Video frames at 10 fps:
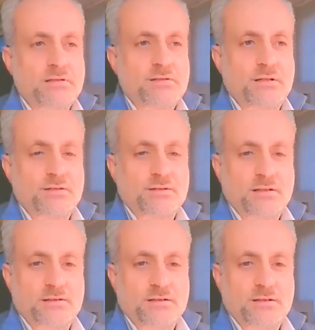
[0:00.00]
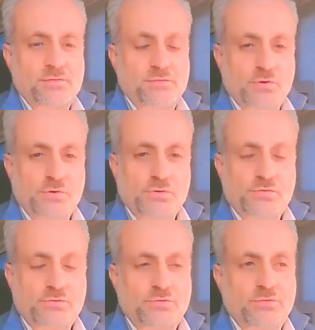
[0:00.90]
says that this
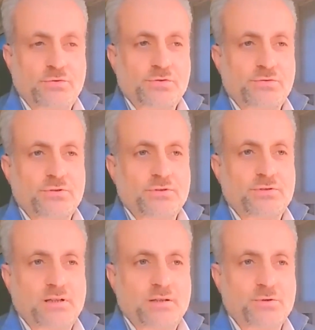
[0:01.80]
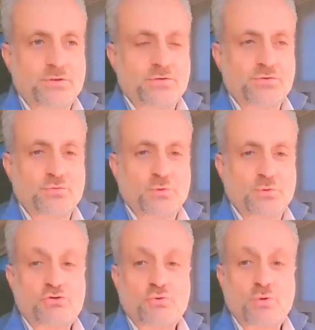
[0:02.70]
verse refers to the time when the Jews will
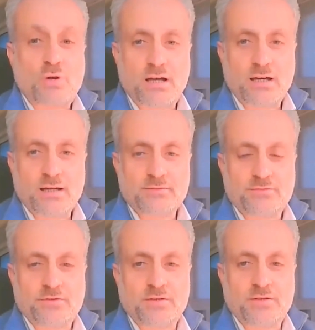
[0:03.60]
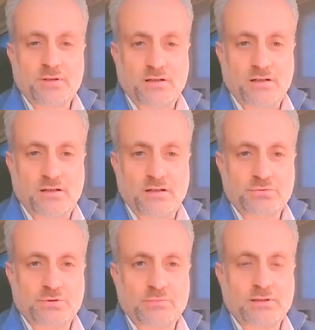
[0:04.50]
try very hard
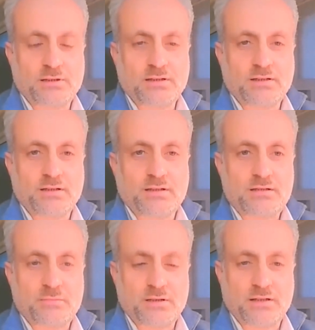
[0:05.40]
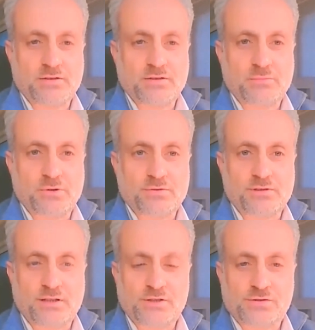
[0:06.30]
to completely assimilate among the
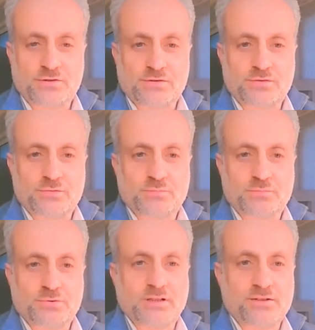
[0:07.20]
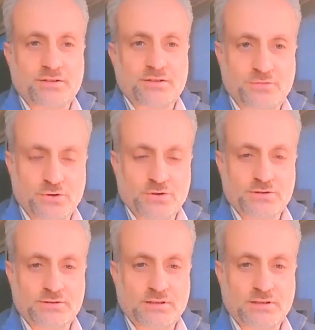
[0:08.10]
nations, to put down their
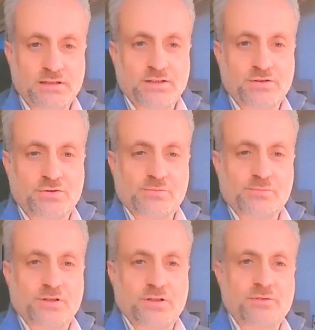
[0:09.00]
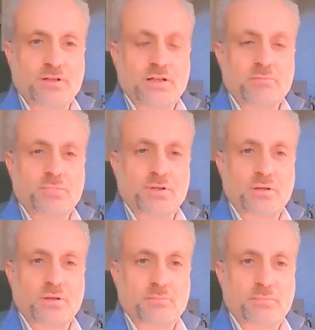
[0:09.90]
foot in terms of
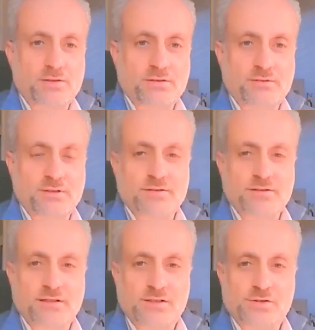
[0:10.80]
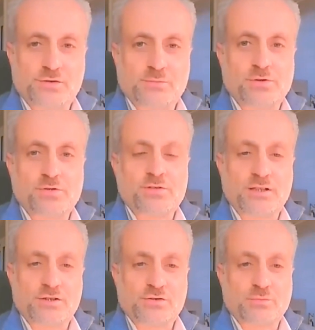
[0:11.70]
becoming part of the other nation, but those
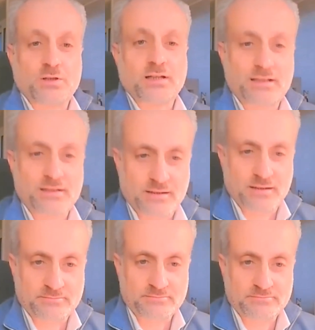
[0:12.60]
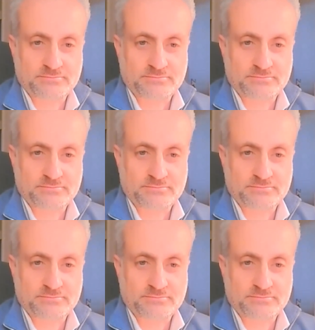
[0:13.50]
nations won't let them.